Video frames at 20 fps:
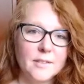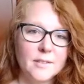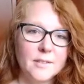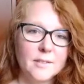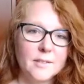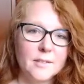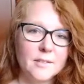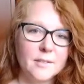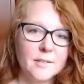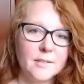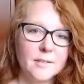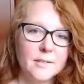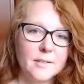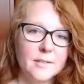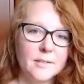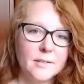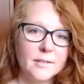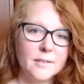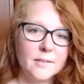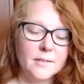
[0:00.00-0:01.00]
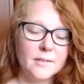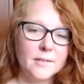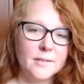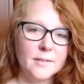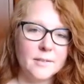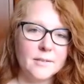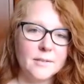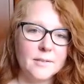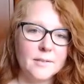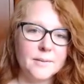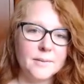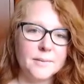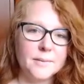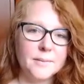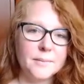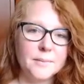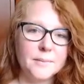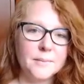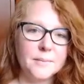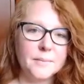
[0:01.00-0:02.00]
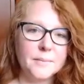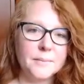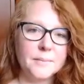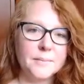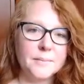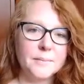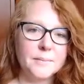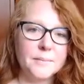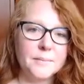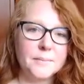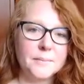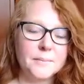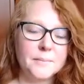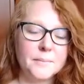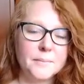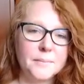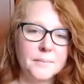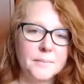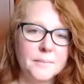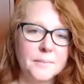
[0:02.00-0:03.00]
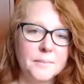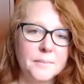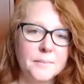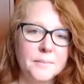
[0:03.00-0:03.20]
(silent)